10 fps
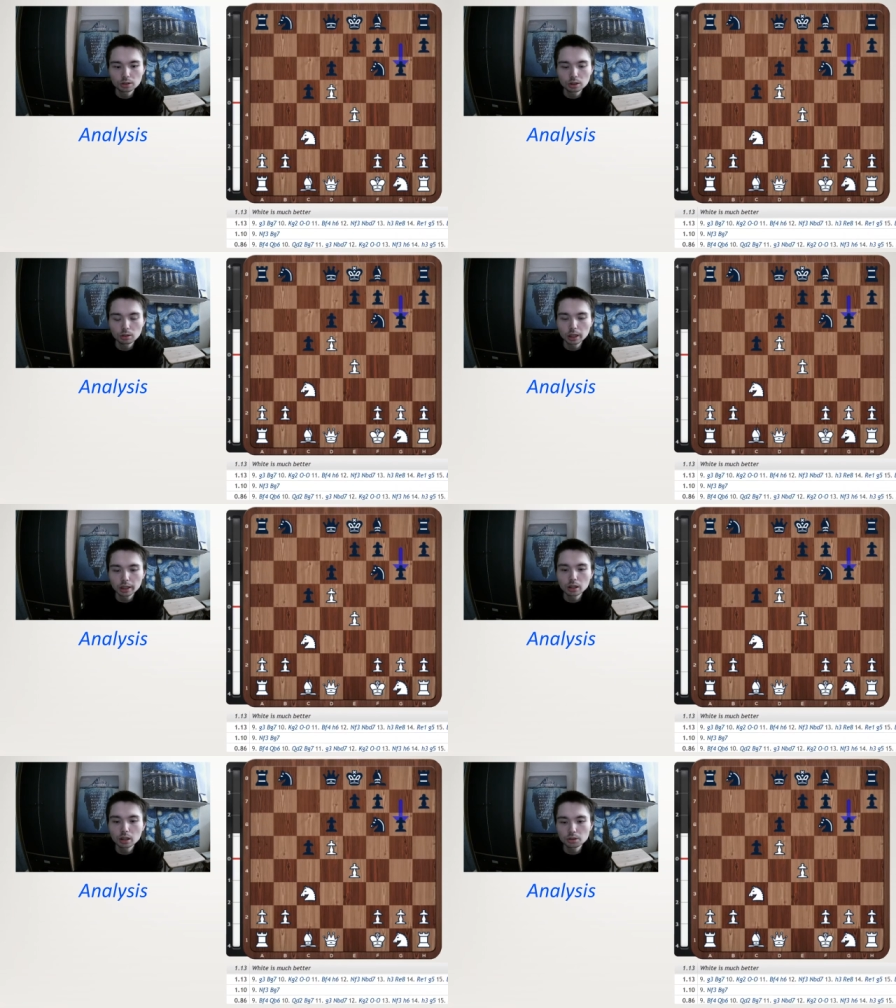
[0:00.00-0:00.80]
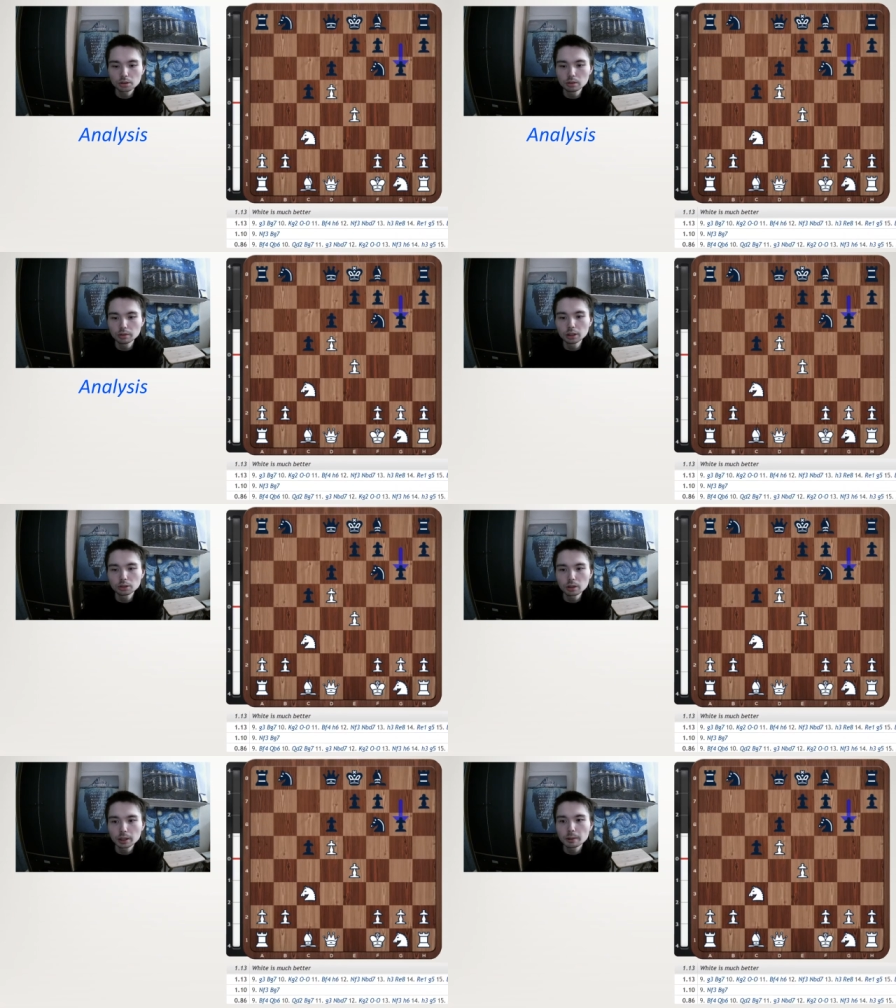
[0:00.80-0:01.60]
So I castle
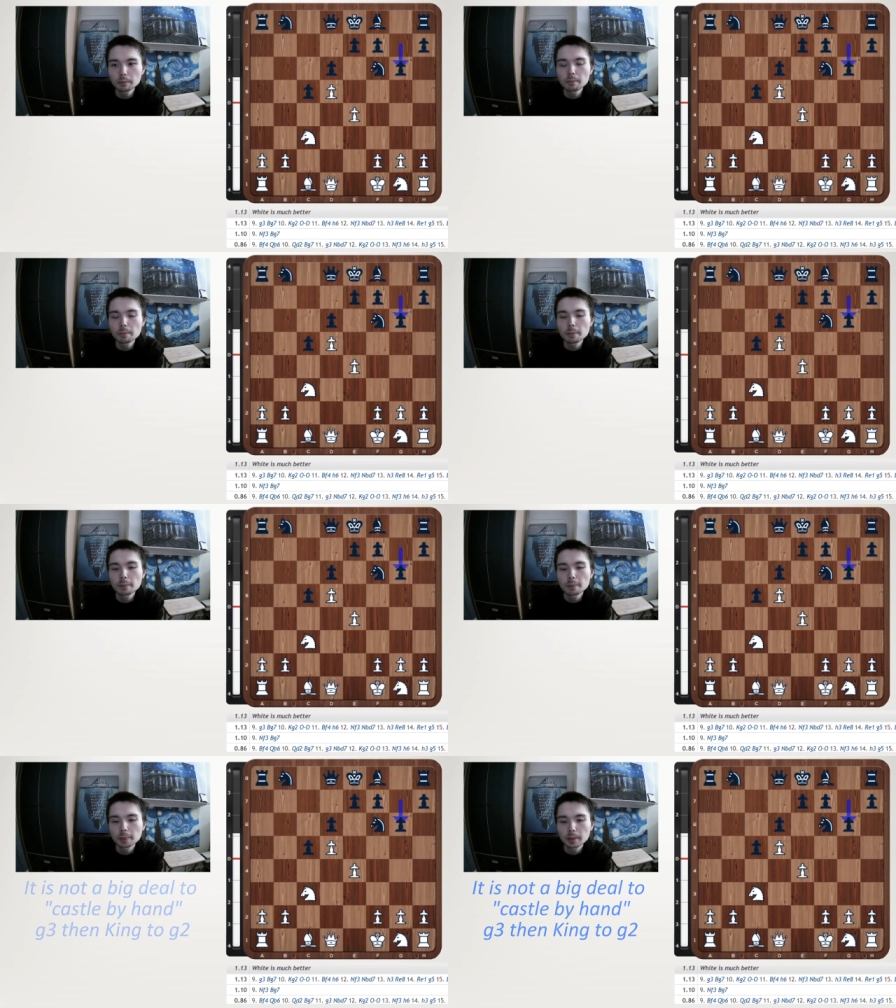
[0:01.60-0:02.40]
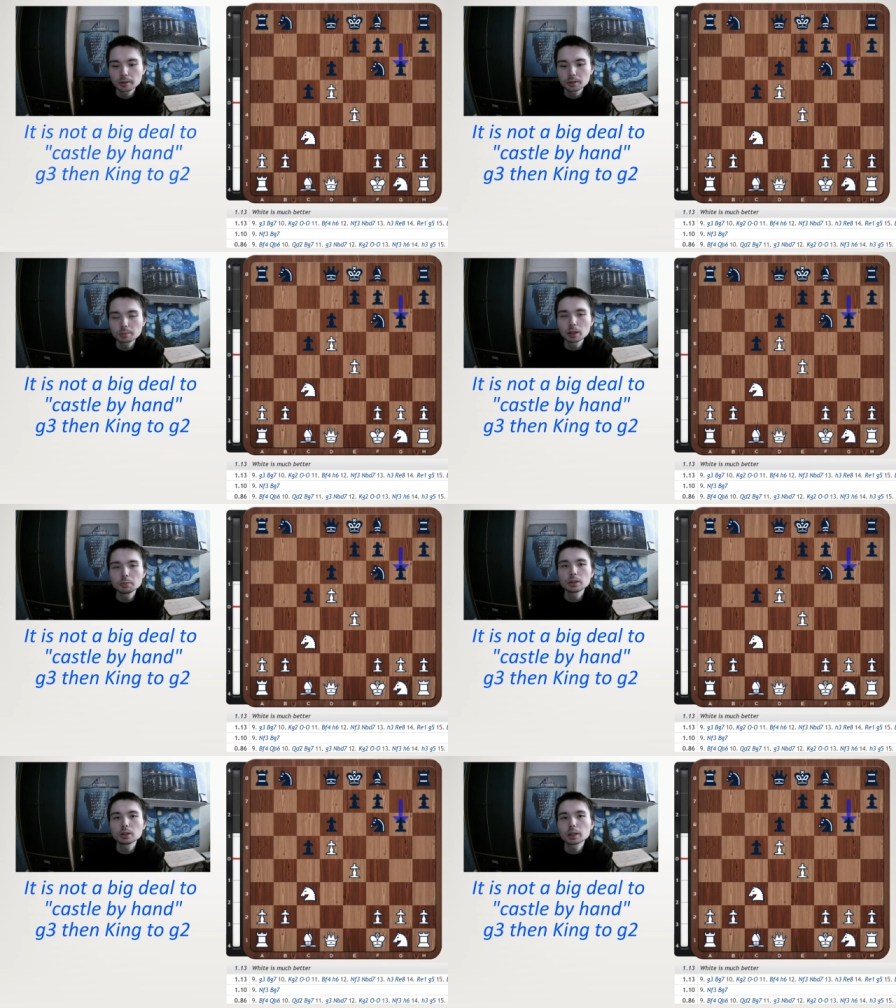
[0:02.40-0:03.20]
eventually just by
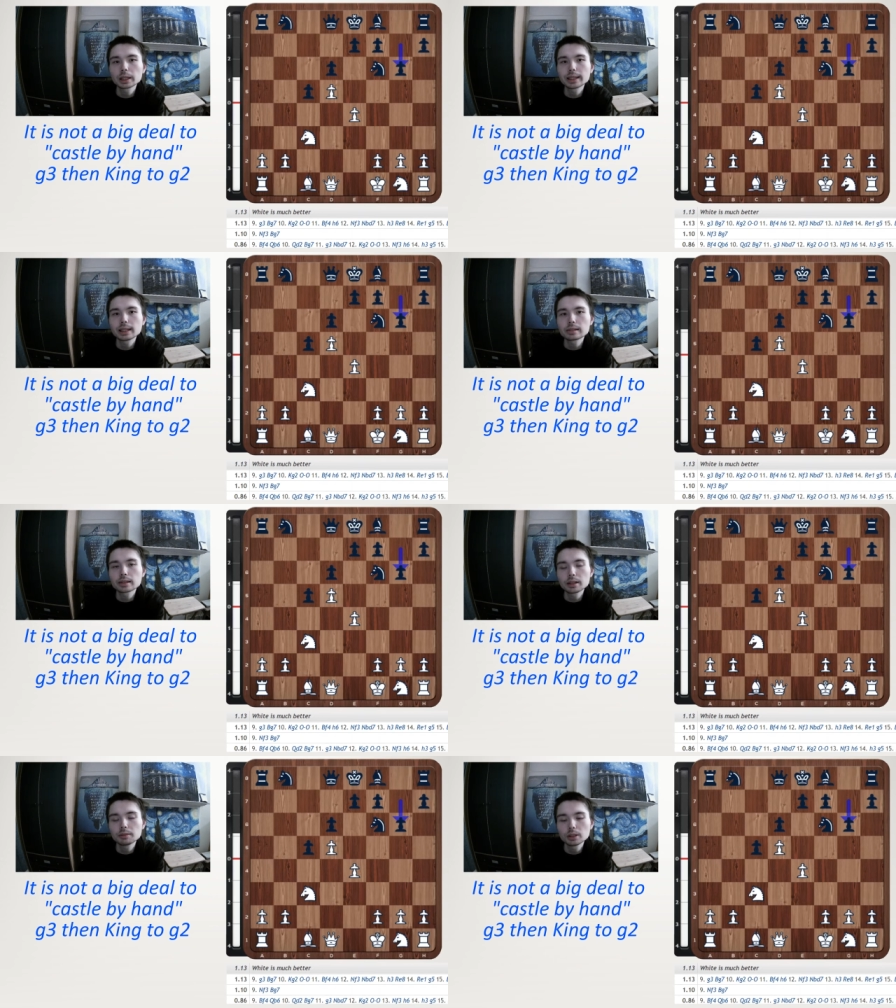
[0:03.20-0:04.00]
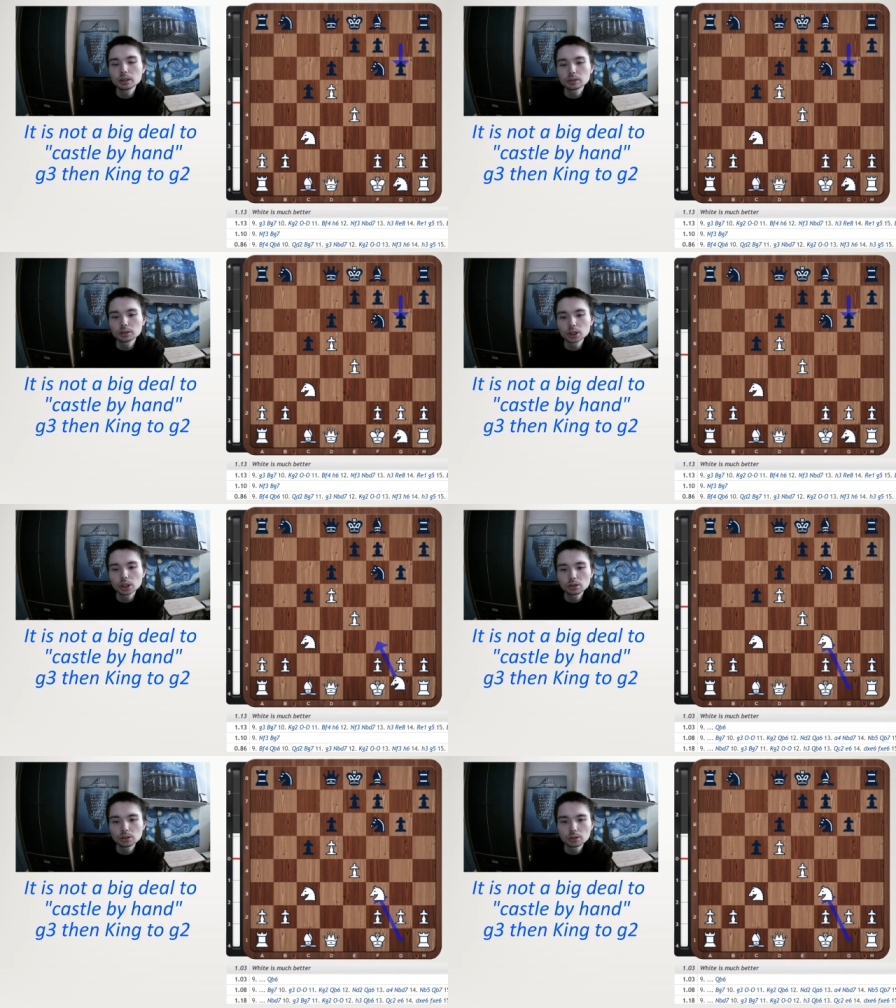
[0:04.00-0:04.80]
putting my king safely on
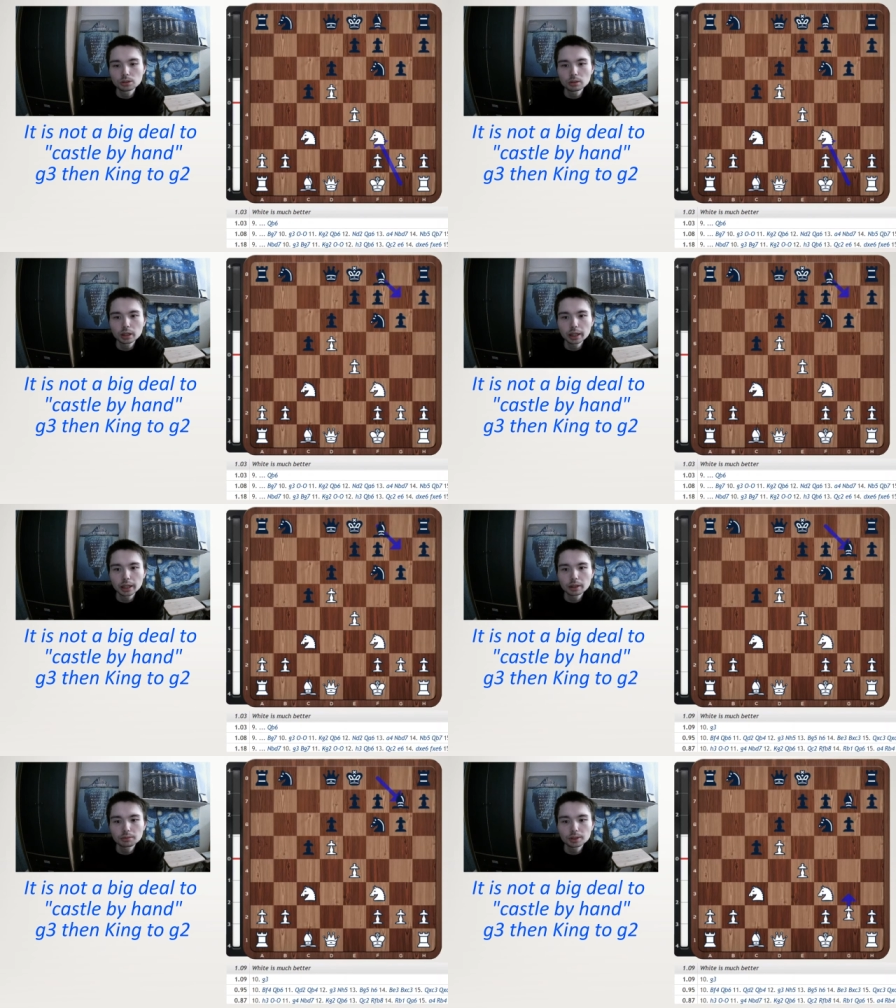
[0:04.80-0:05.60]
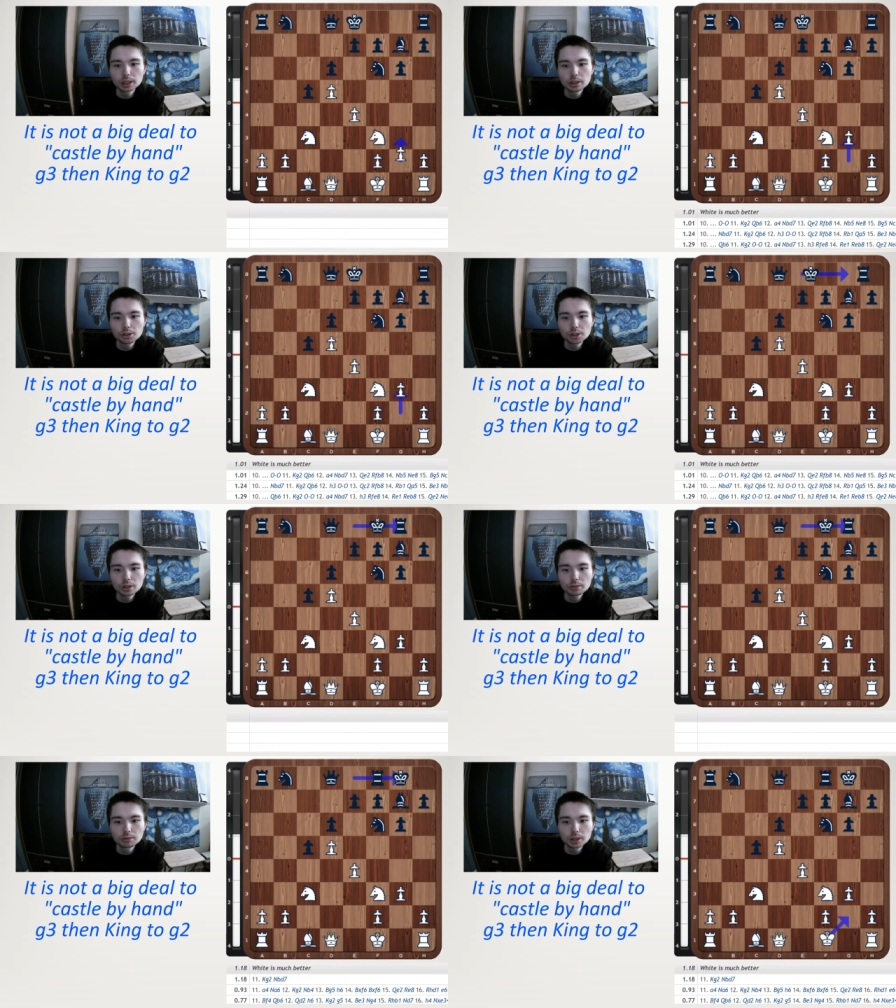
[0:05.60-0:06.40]
g2, so knight f3,
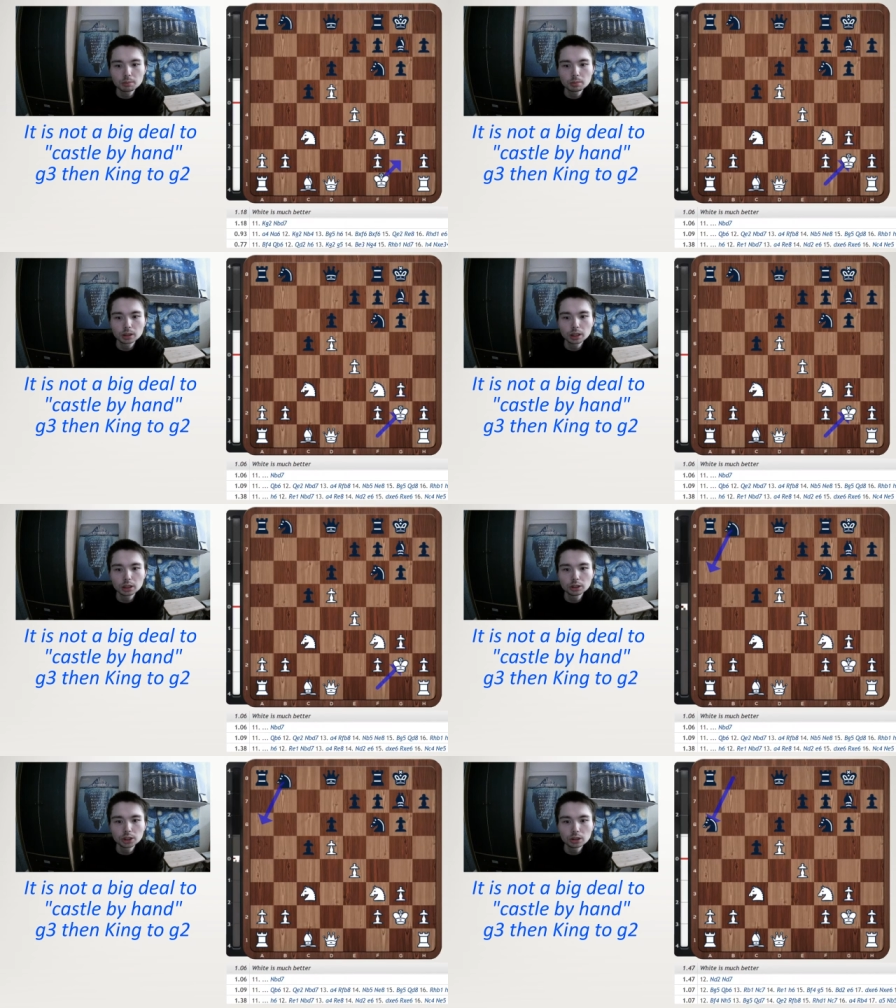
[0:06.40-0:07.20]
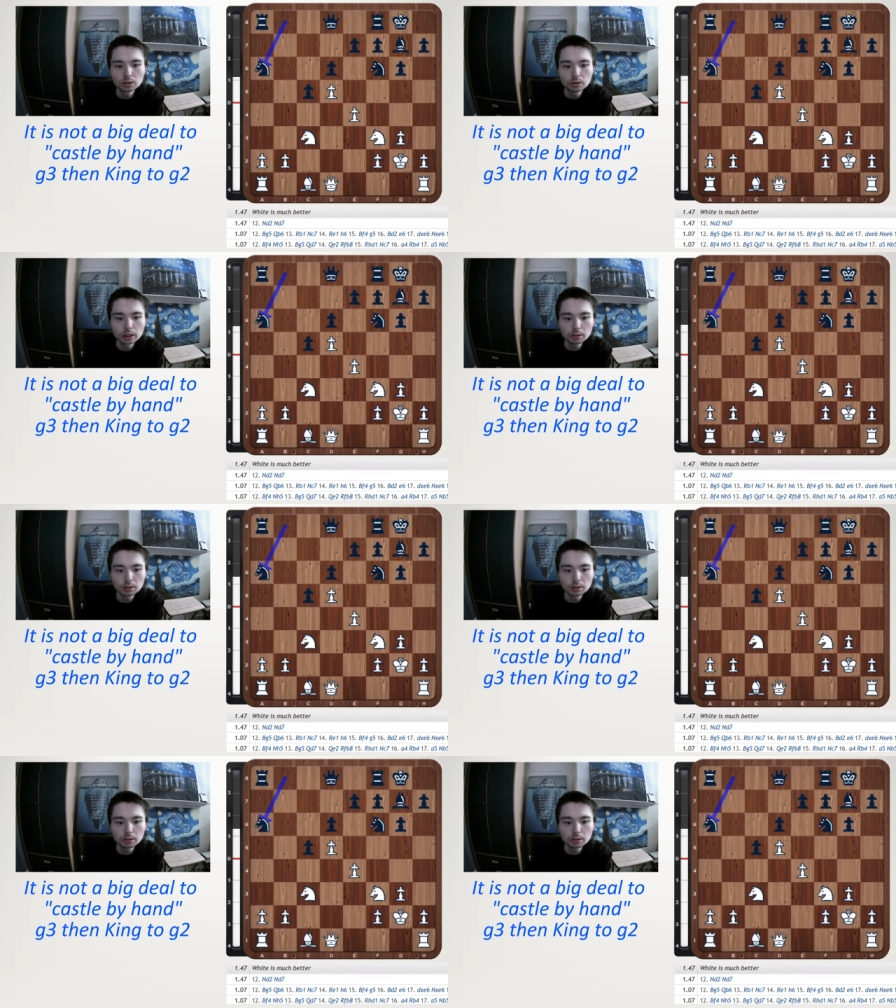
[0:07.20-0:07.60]
g3, king g2. Now he